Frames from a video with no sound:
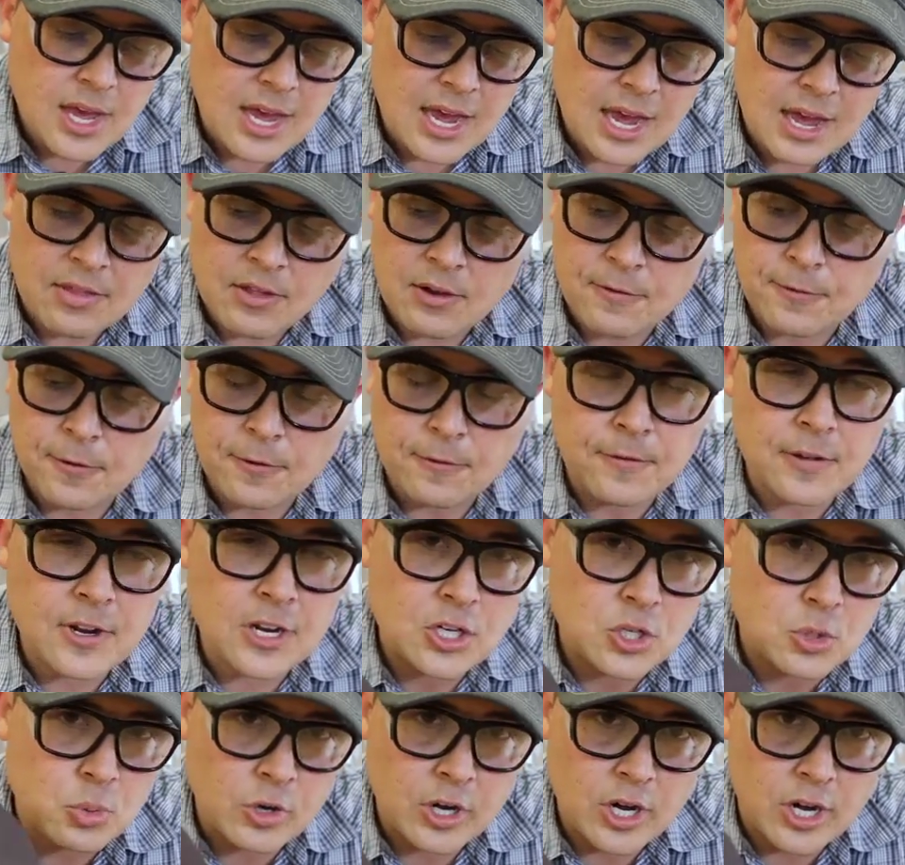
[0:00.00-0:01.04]
And then for
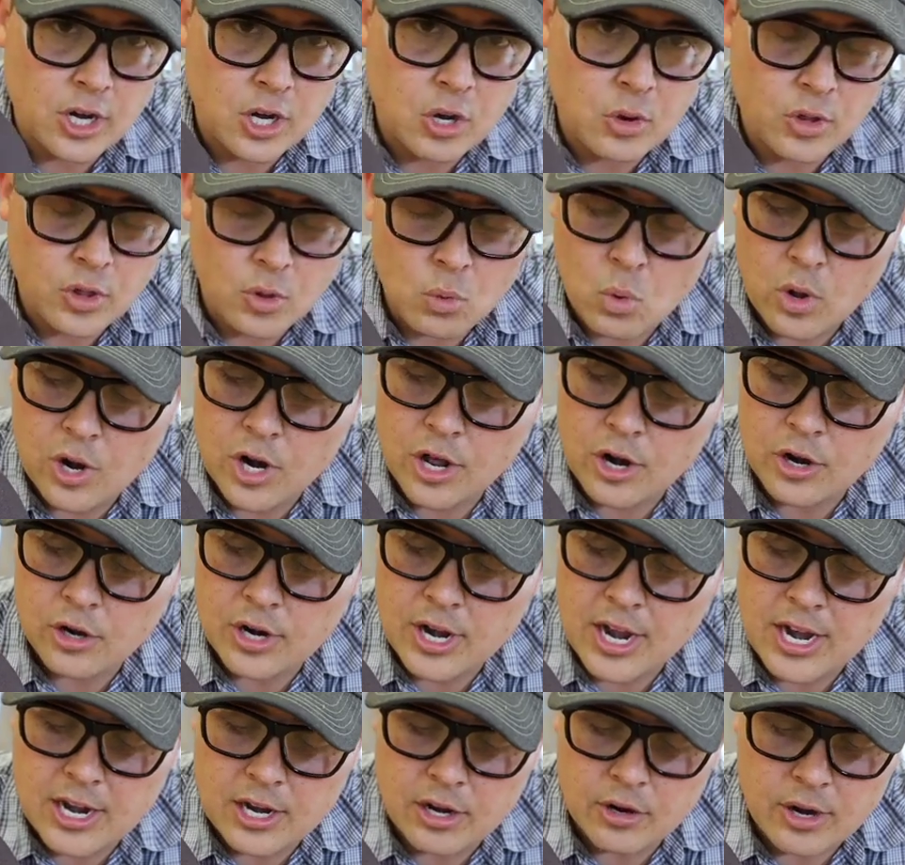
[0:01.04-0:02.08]
finish, we're gonna go with a
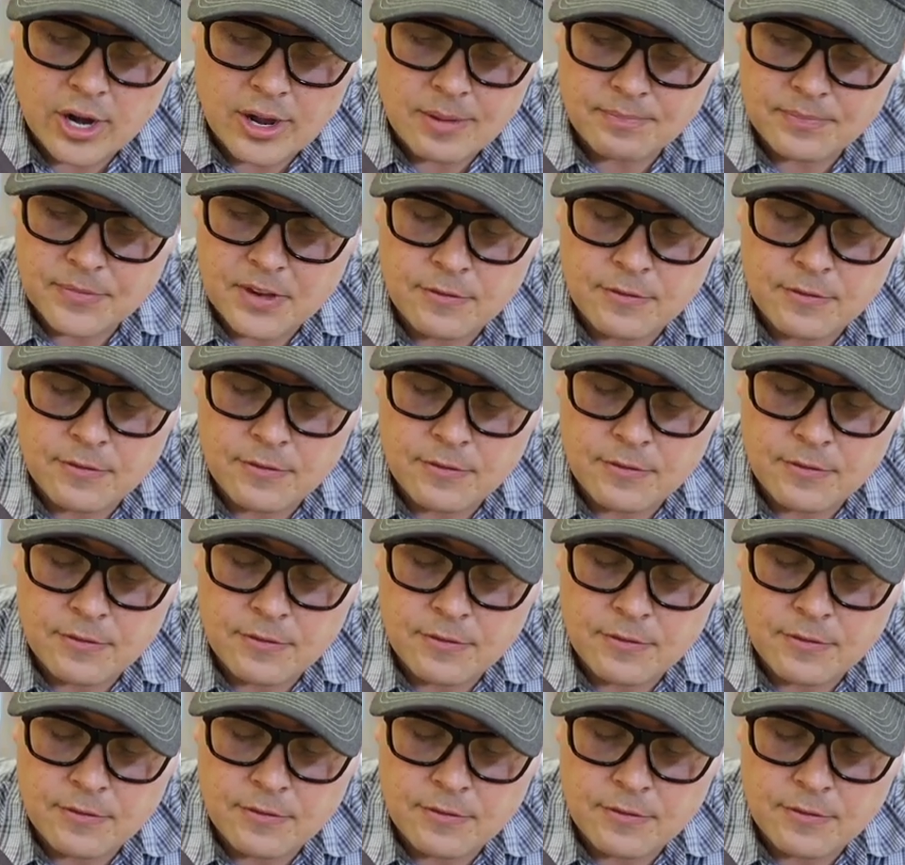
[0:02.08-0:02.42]
180 grit.